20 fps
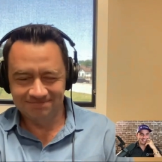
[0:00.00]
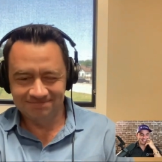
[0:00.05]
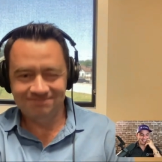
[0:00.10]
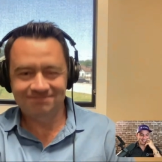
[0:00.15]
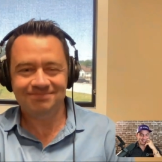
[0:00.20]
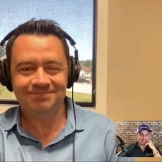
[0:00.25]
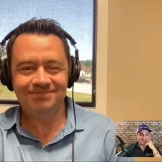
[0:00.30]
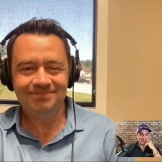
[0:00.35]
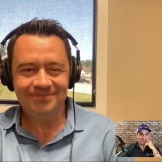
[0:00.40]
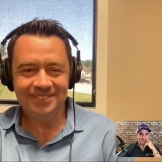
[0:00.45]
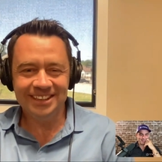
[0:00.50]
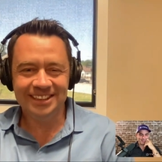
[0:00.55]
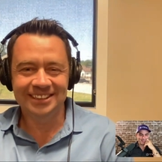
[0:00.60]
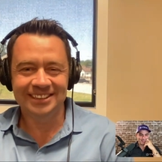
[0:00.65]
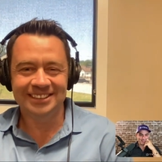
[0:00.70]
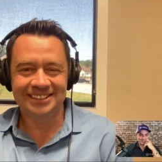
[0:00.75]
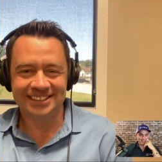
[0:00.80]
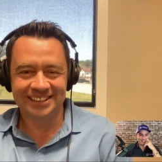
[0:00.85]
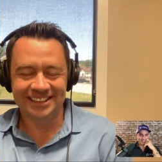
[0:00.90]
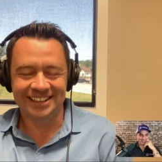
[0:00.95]
yep
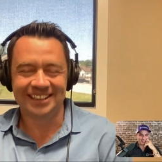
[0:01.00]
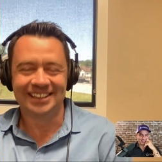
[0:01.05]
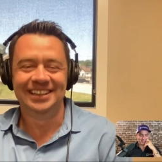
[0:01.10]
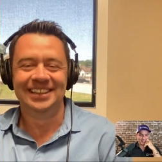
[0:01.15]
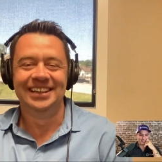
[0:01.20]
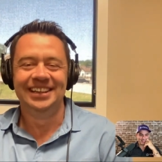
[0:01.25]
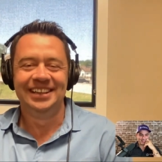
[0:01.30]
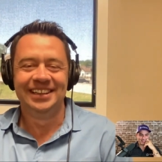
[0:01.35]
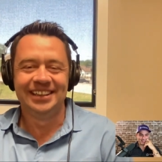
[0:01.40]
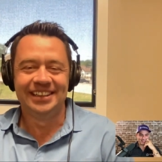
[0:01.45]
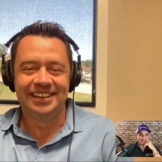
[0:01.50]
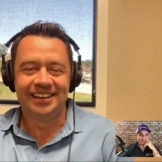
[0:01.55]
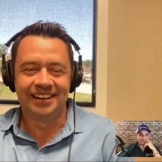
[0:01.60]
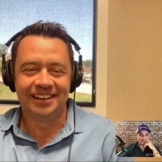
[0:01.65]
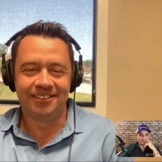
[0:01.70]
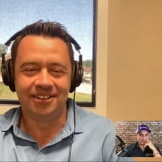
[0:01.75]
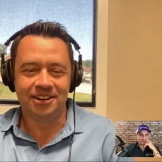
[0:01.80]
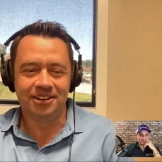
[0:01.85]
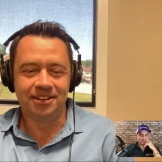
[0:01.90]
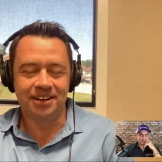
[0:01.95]
that's, that's right
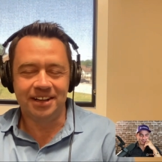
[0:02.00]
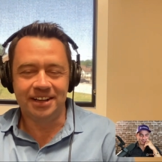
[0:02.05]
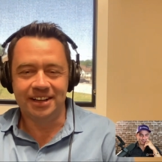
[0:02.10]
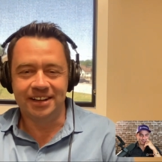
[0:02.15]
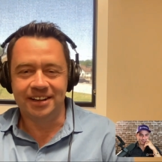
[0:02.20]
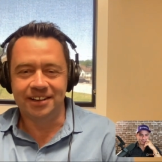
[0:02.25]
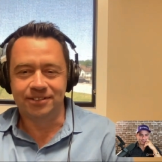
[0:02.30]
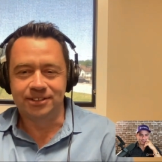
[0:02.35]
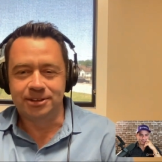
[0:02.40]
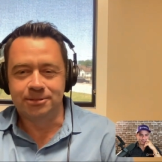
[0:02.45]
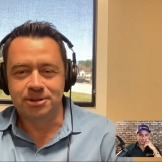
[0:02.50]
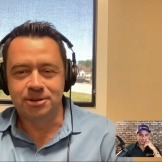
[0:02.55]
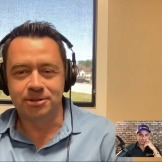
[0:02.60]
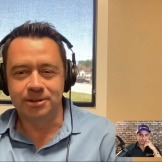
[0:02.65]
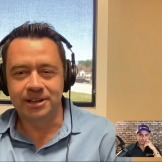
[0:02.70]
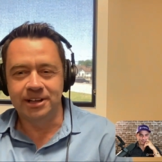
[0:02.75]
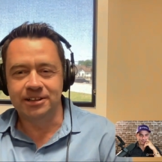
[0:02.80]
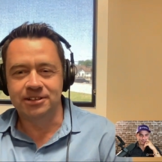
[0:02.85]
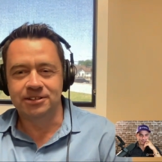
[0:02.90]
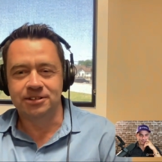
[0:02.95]
well, uh, if somebody would
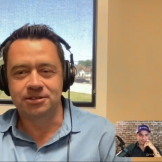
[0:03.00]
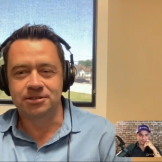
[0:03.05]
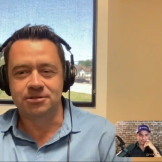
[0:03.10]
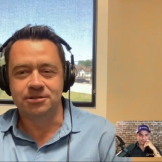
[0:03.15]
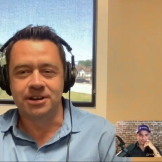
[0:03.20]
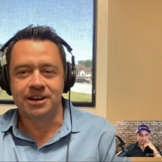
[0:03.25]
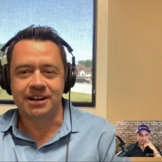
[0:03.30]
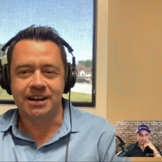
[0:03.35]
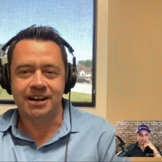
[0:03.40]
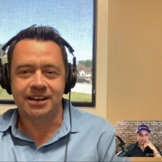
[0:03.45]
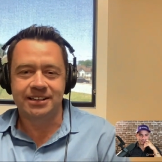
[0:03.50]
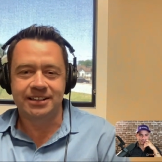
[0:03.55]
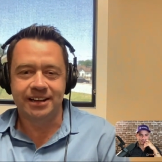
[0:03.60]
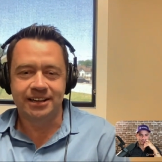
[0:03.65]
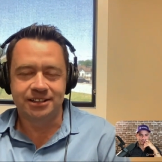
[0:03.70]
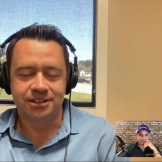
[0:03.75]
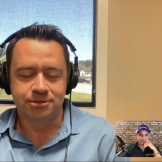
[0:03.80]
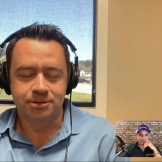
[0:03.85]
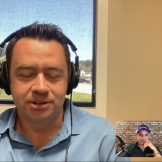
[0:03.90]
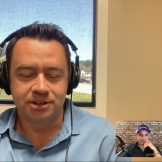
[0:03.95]
like to uh,
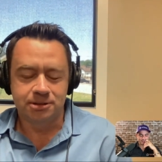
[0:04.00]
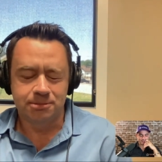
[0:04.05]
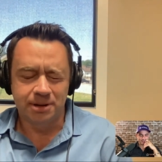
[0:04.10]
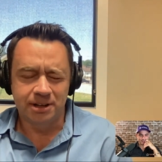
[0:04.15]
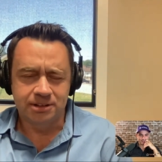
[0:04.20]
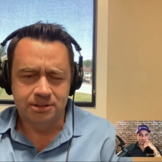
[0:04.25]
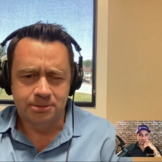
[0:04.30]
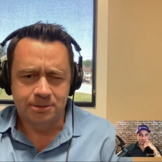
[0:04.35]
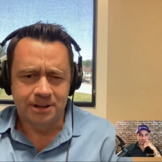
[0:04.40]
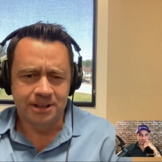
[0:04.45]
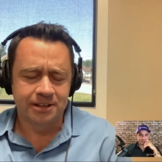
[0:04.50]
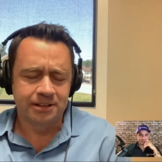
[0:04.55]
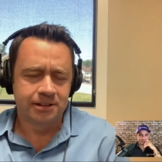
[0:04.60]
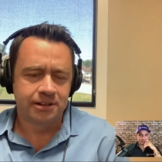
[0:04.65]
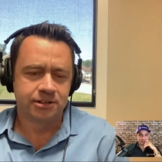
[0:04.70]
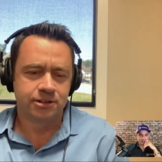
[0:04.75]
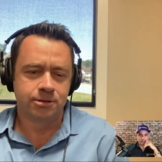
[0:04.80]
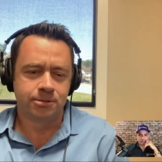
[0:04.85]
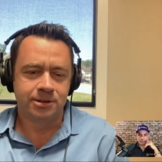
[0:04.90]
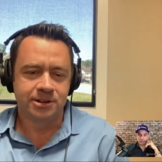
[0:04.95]
contact you, what's the best way they
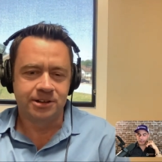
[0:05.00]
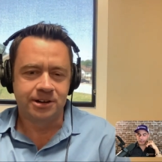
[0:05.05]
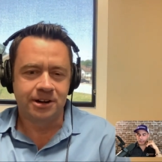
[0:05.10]
should reach